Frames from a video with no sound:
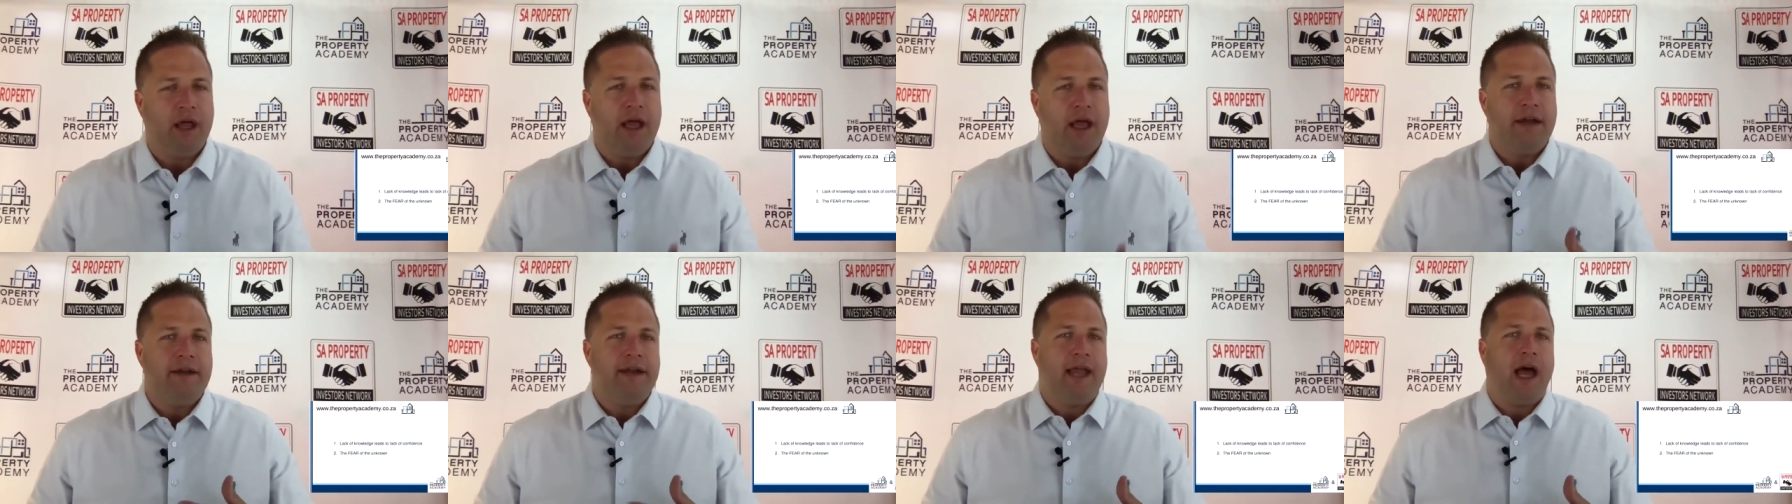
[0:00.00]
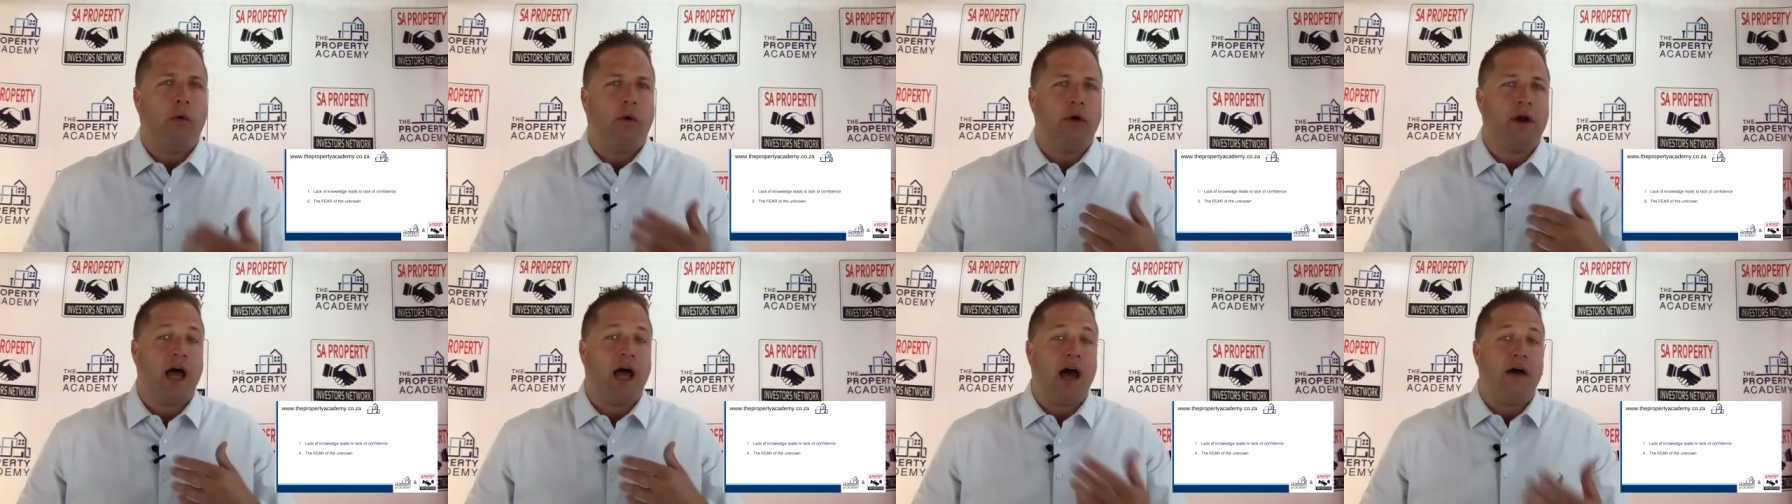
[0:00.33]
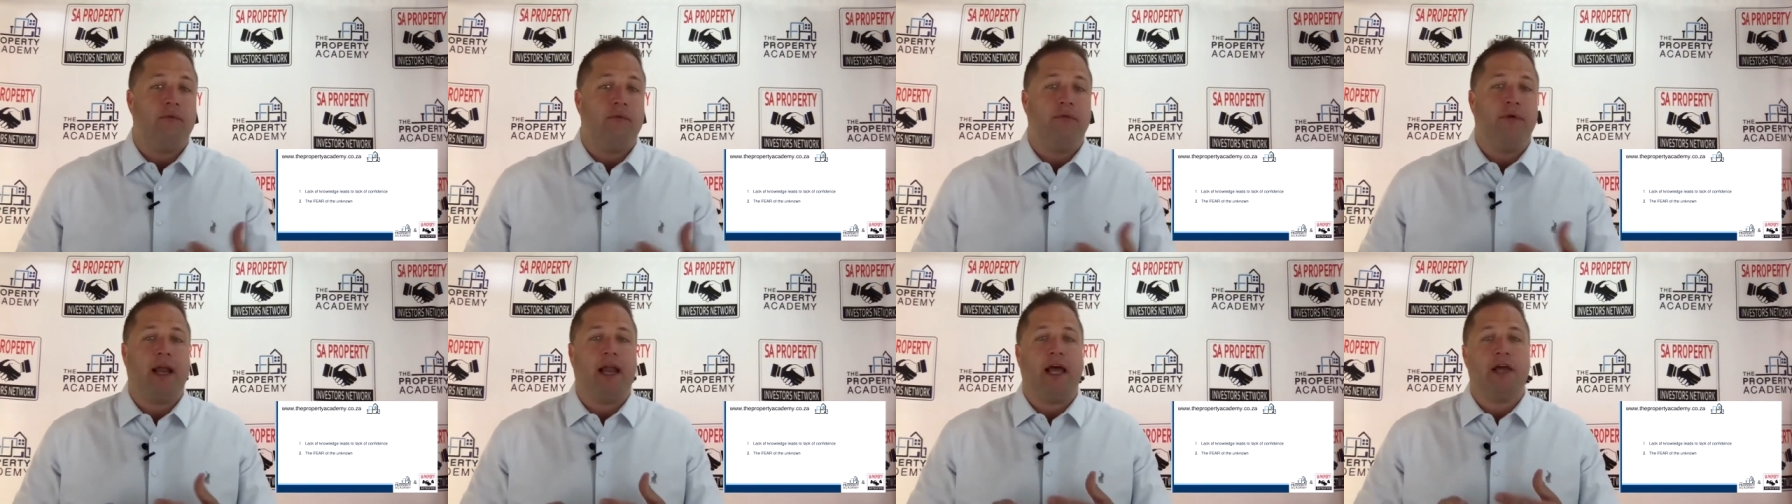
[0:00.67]
Now, what
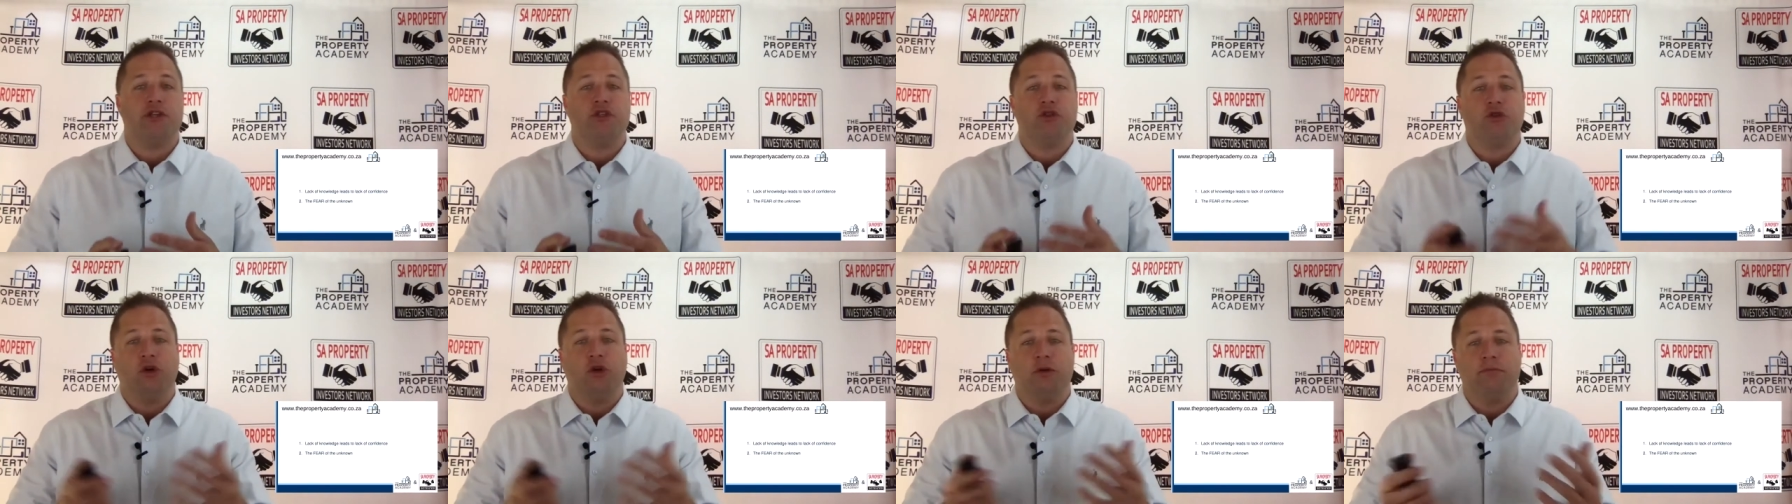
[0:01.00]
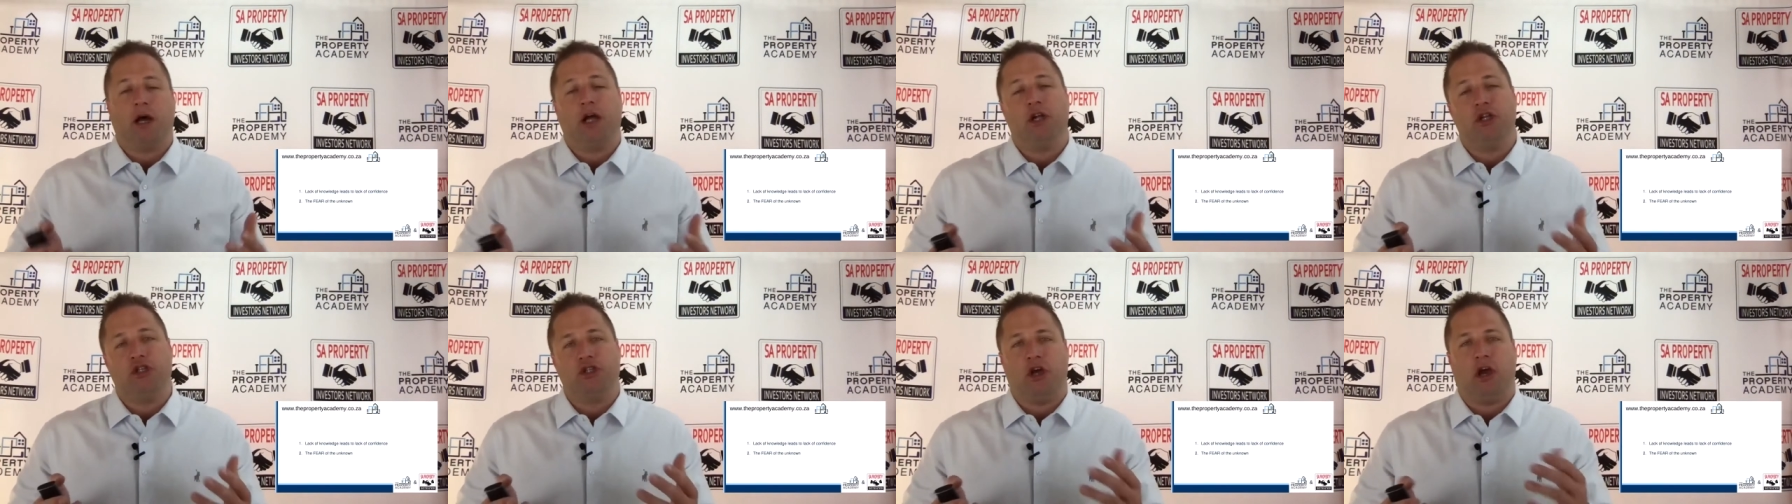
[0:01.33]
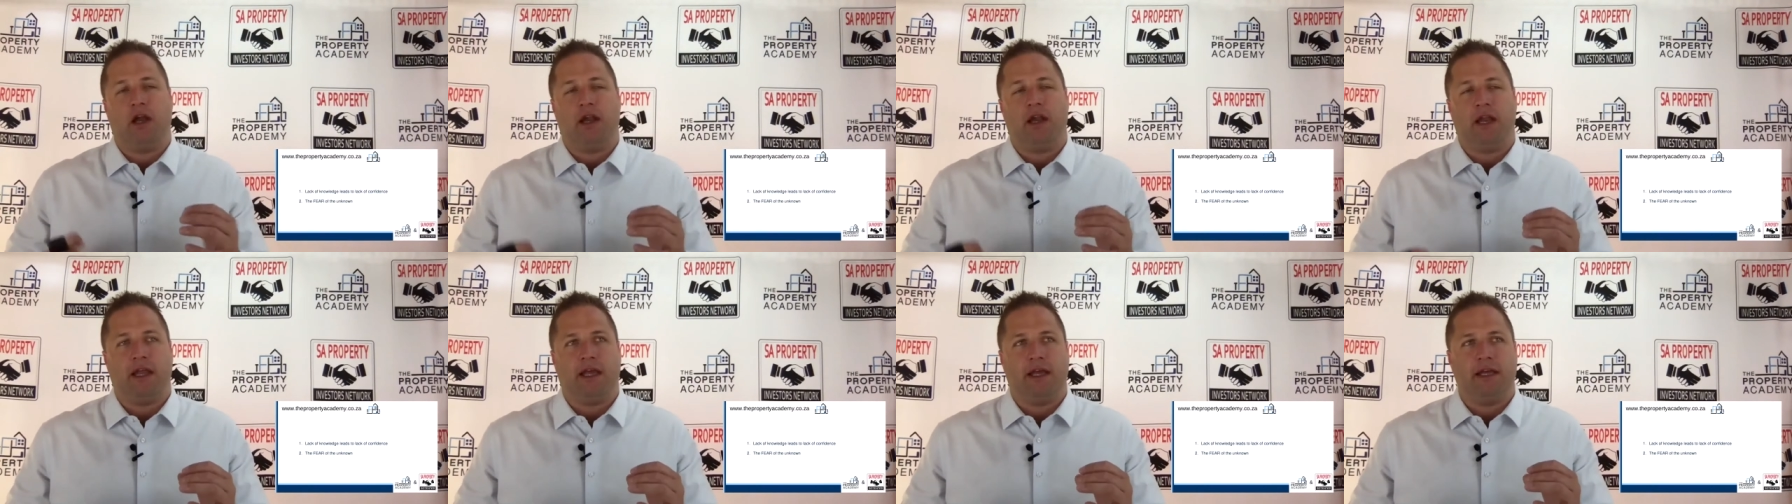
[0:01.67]
I've realized through my
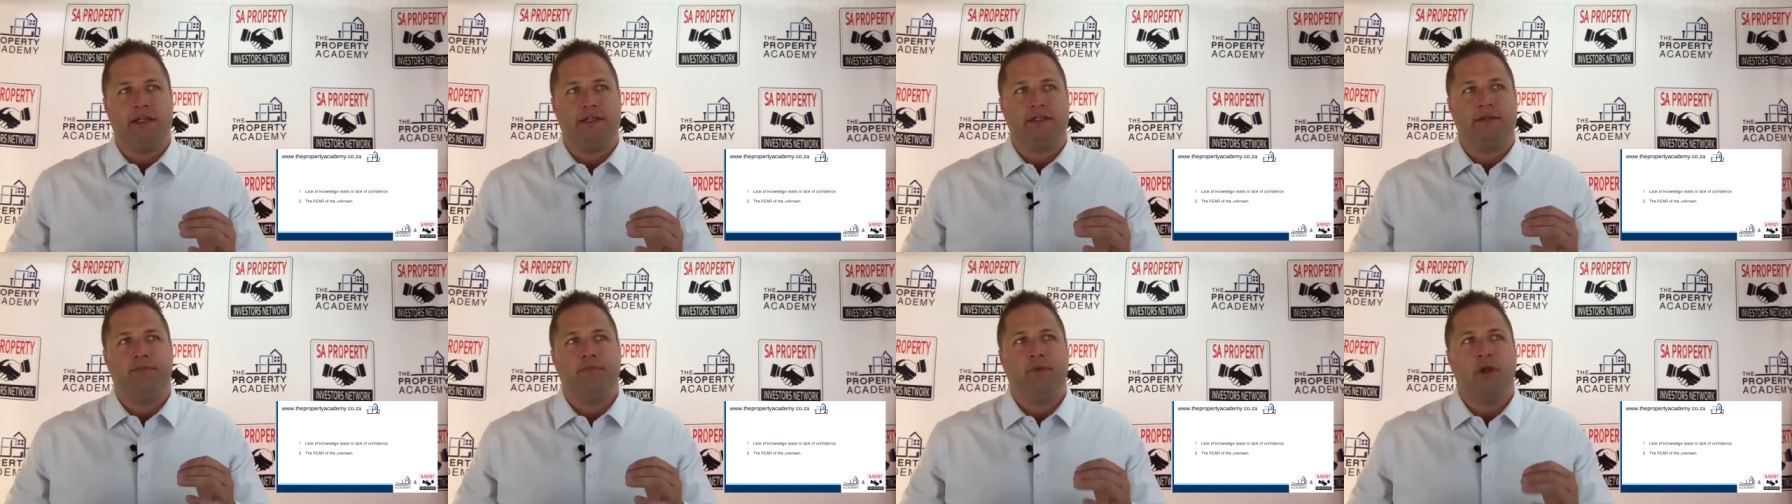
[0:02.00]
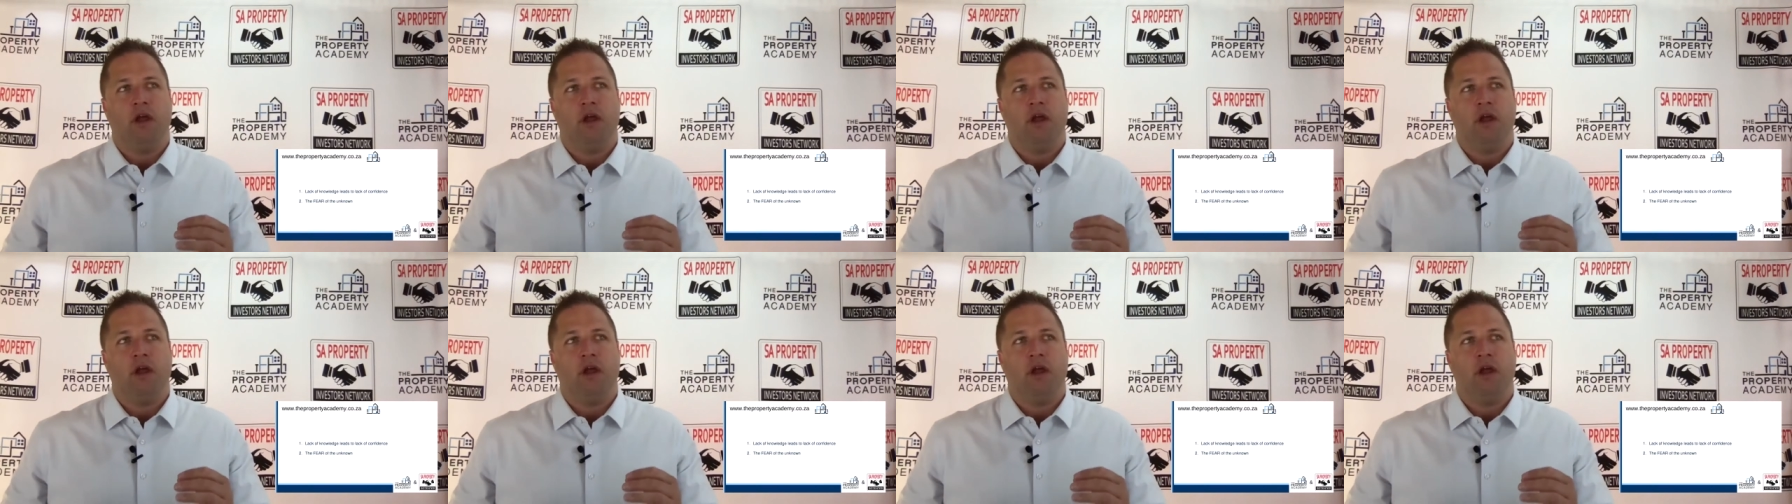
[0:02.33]
journey is,